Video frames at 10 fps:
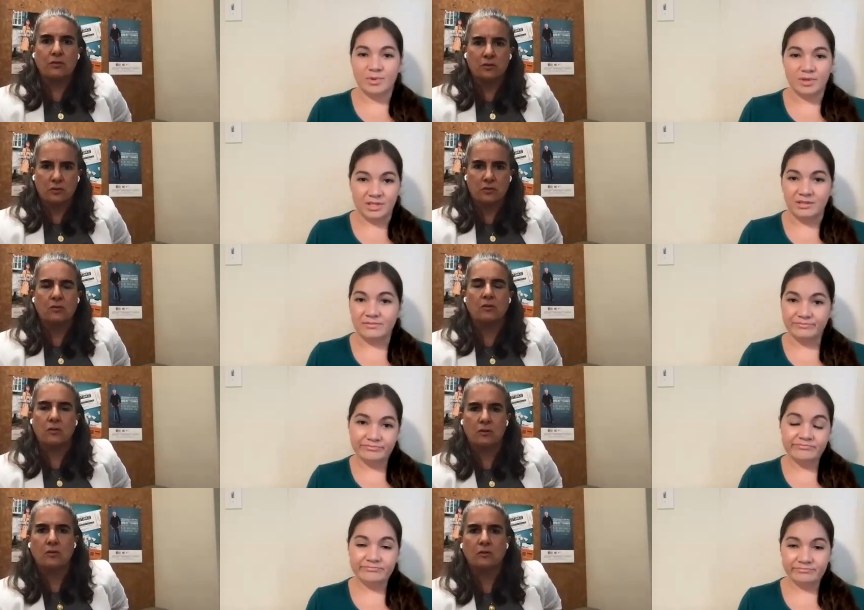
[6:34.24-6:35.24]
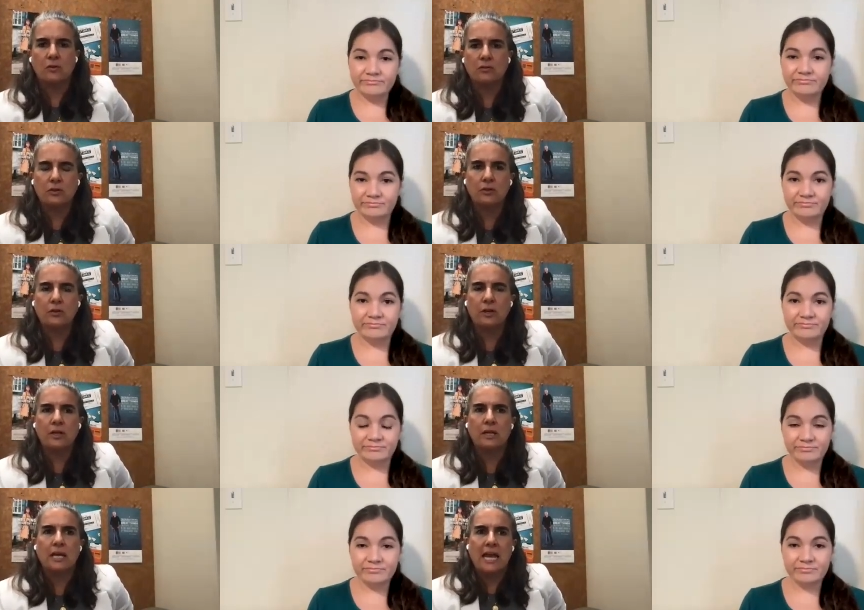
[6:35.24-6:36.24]
Speaker 1: little protein.
Speaker 2: Those are
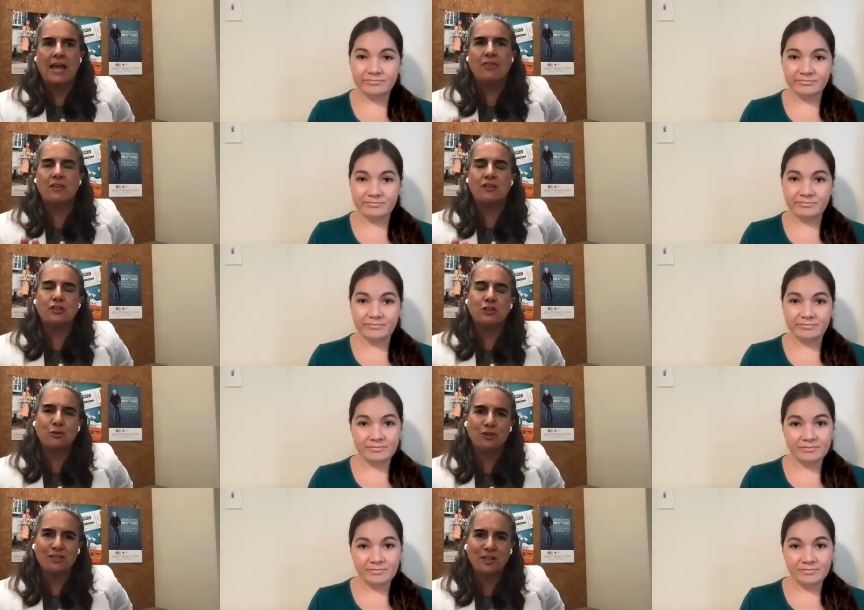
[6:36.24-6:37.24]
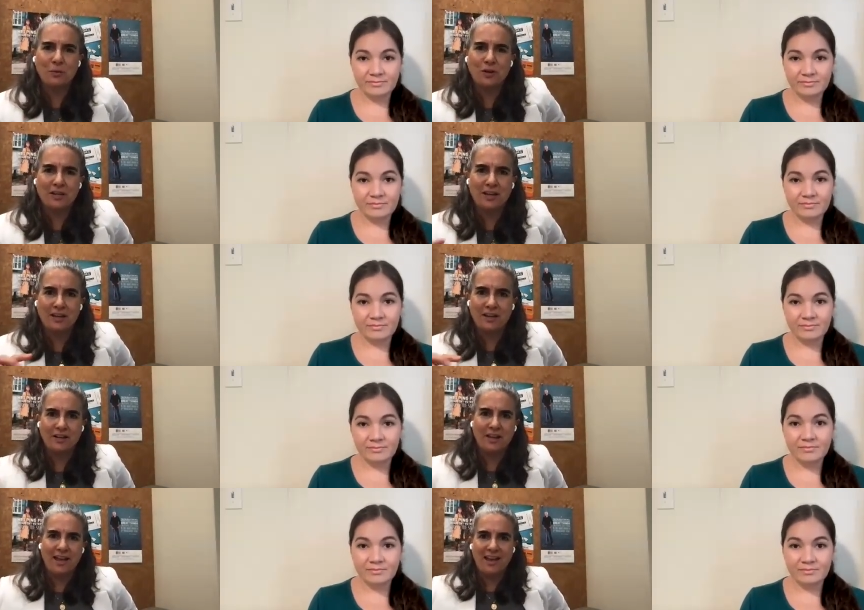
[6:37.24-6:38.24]
great. And then the two things I want to kind
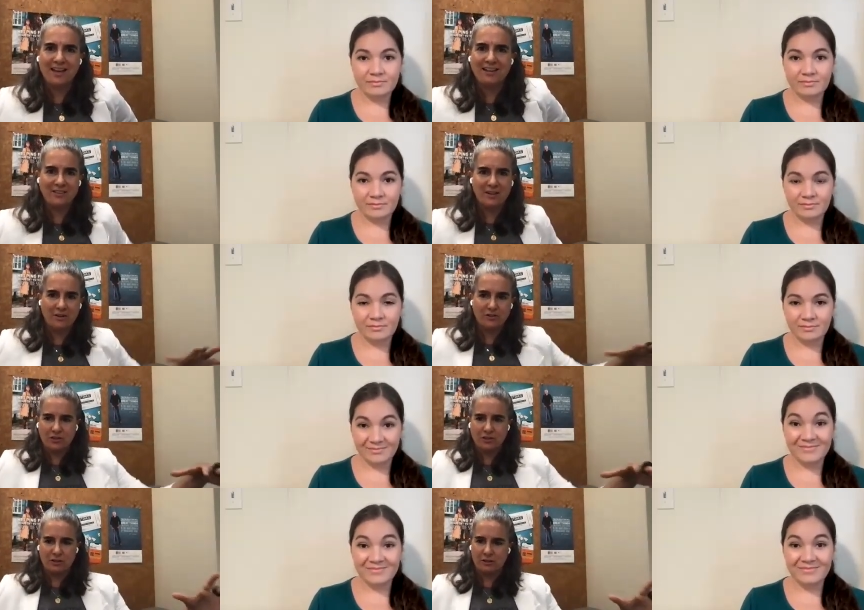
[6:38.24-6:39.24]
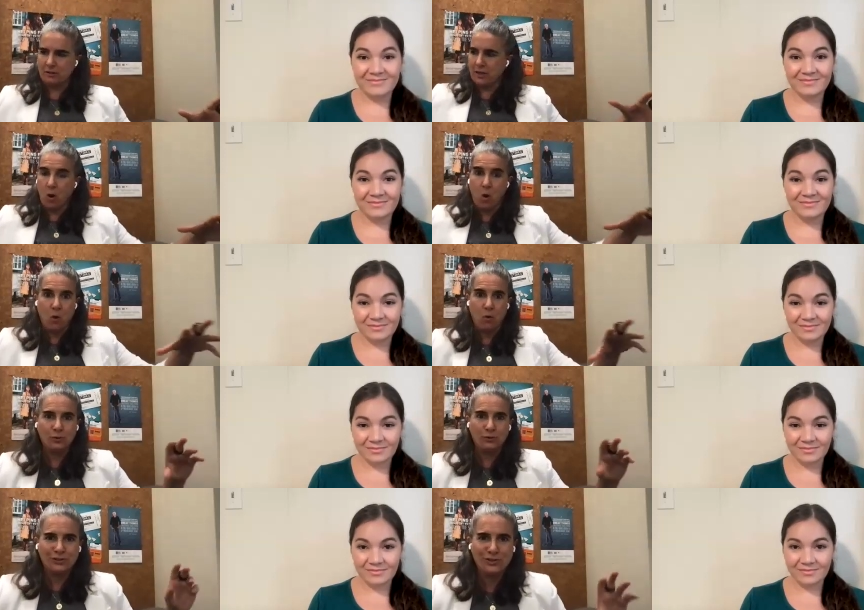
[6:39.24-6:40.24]
of add in there to kind of like
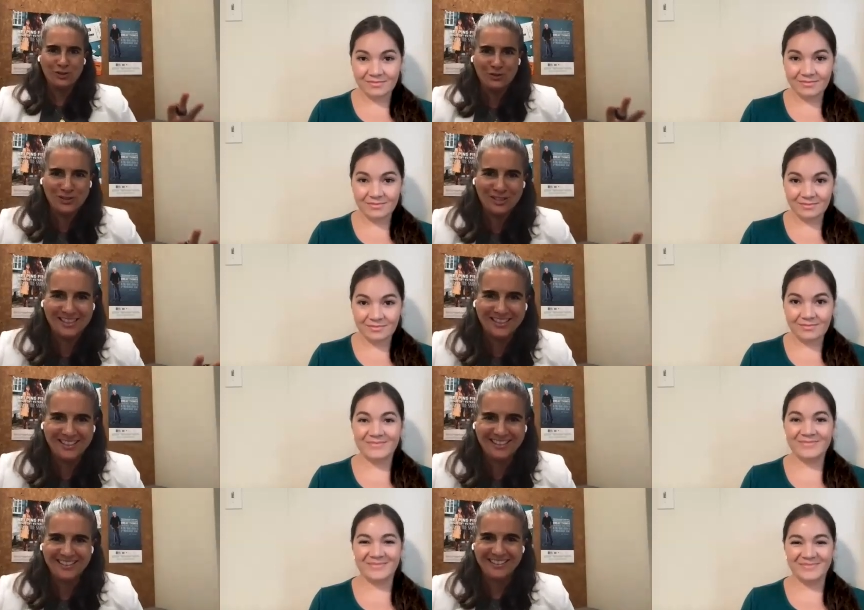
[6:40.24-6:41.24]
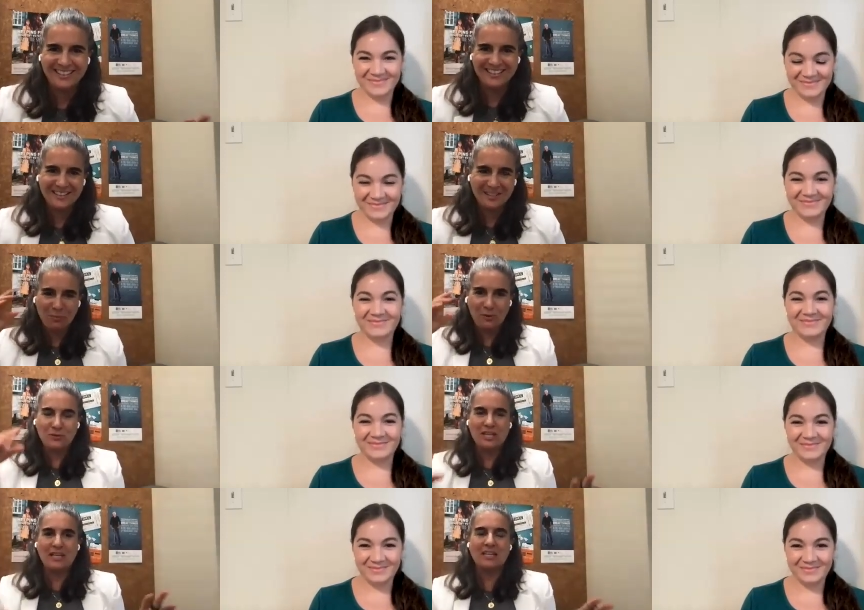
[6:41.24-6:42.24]
hold the juice and the the
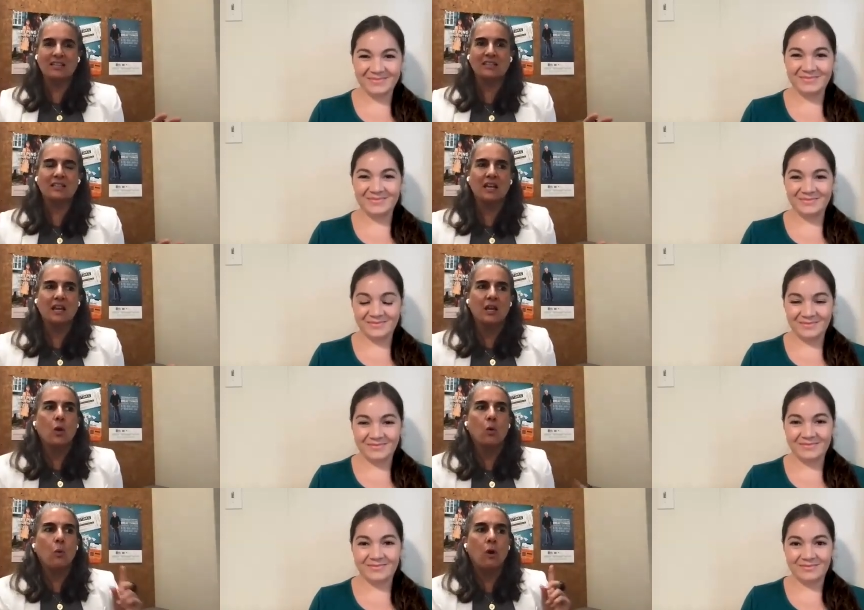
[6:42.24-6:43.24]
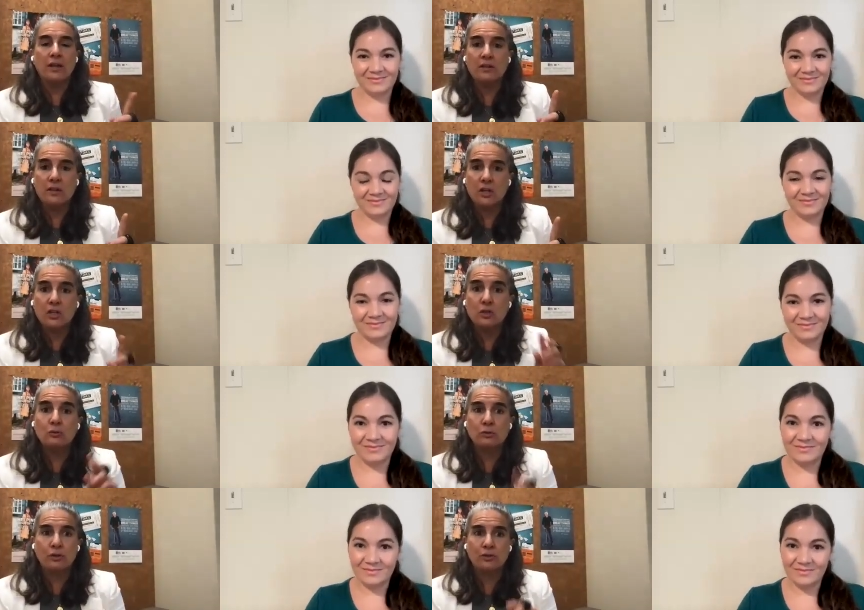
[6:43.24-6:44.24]
protein is one, you
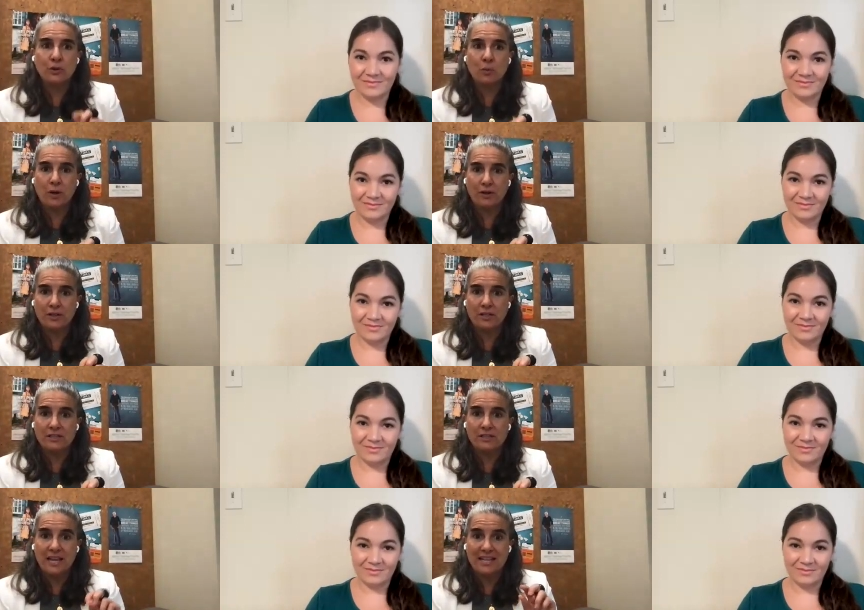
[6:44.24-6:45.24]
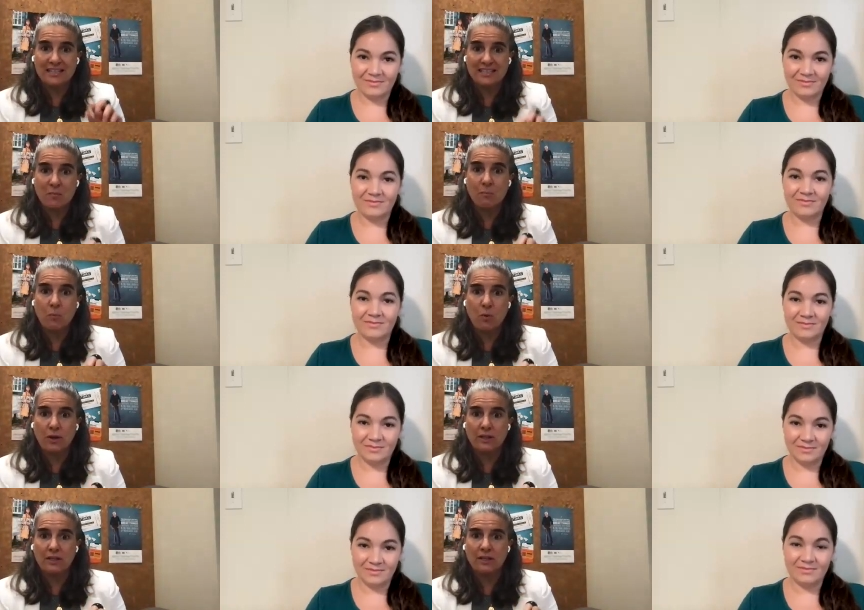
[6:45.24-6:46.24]
learned awareness at some
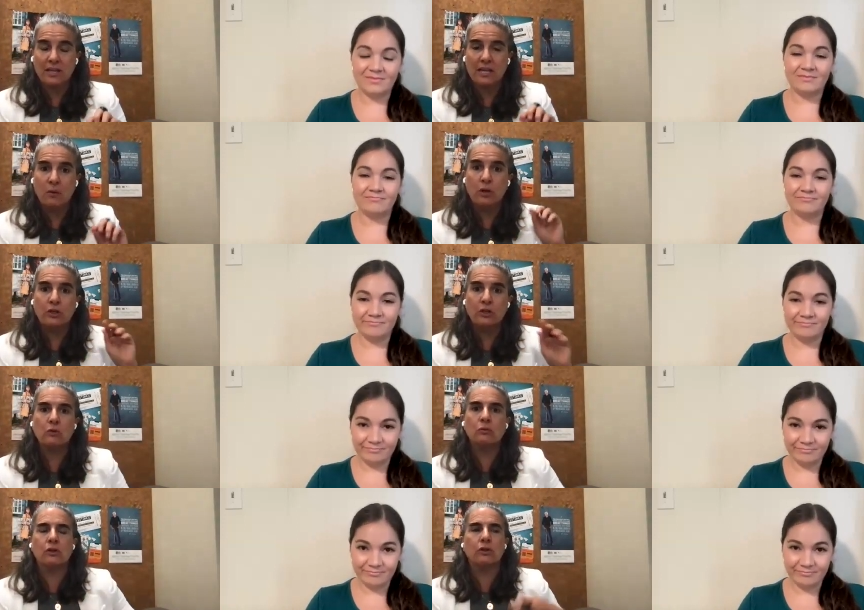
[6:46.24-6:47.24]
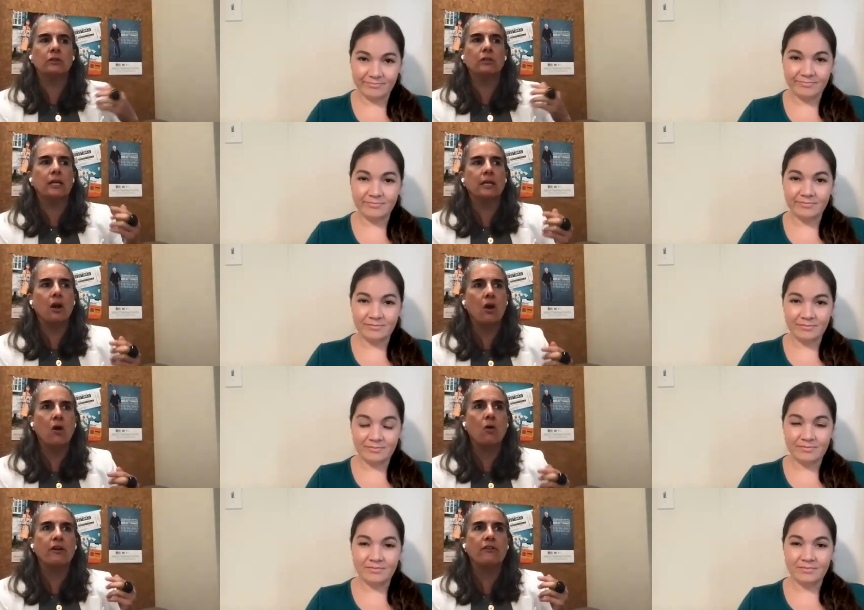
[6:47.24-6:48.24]
point where you learned like,
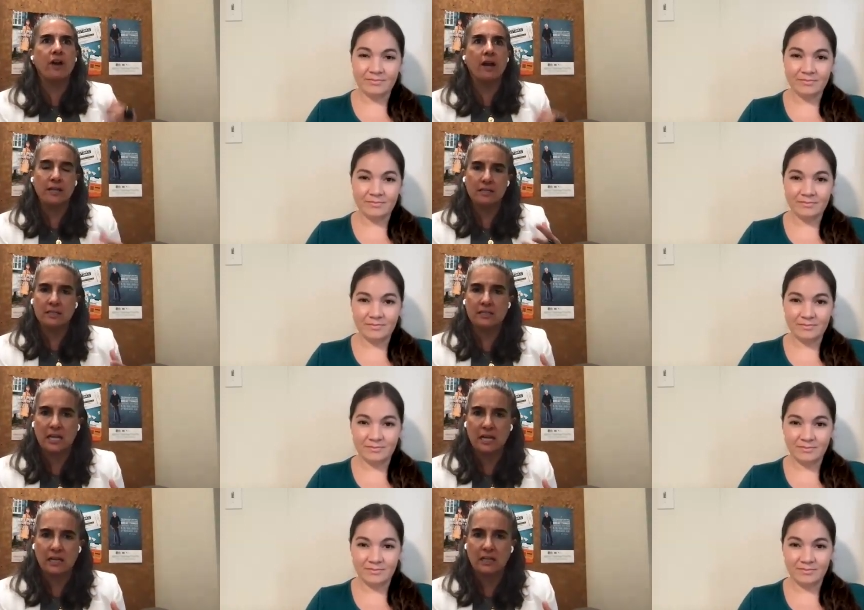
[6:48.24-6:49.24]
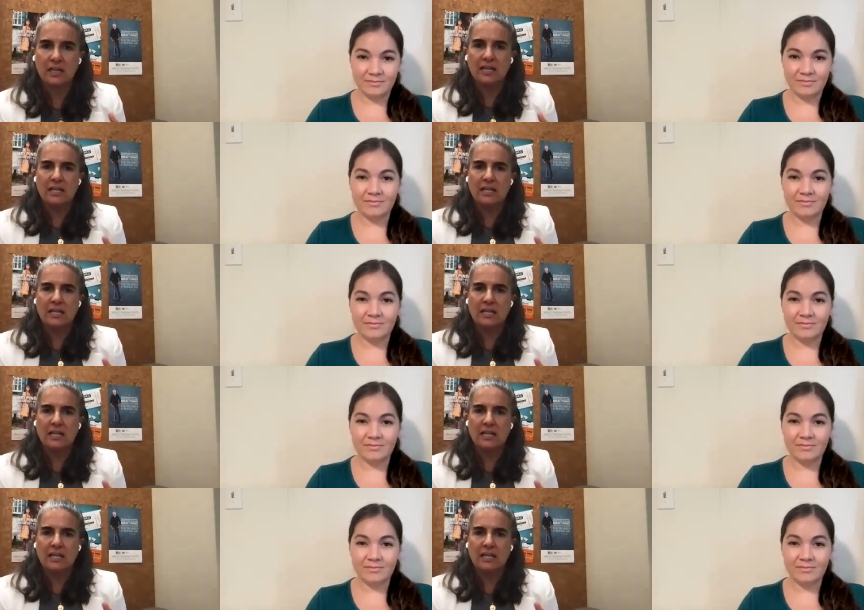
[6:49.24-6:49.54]
oh, if I eat a snack,